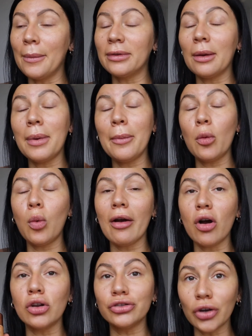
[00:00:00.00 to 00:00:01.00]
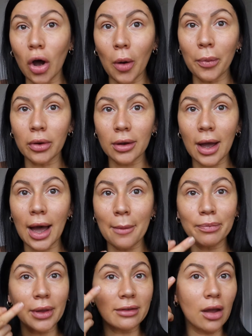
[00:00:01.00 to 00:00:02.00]
Some people wear it on top
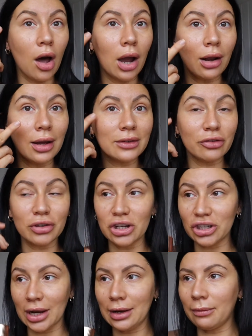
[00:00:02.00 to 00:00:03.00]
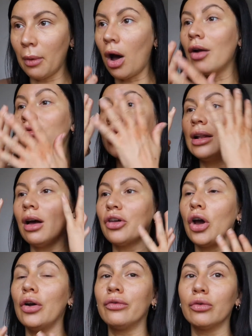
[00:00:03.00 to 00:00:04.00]
as a highlighter on their cheeks, but I really like
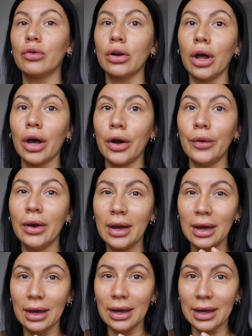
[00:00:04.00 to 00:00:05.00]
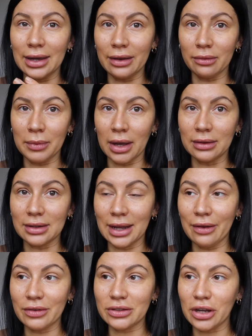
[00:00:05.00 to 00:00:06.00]
the overall glow it gives me
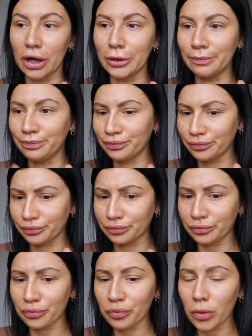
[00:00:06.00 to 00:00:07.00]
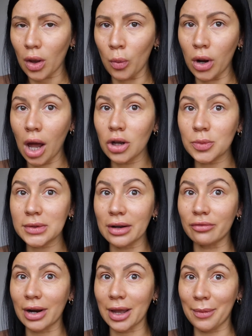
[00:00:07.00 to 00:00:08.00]
underneath. So
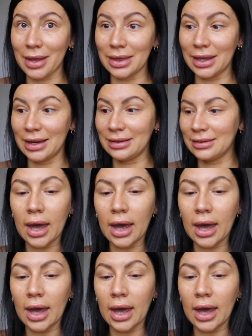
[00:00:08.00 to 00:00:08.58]
100% recommend this.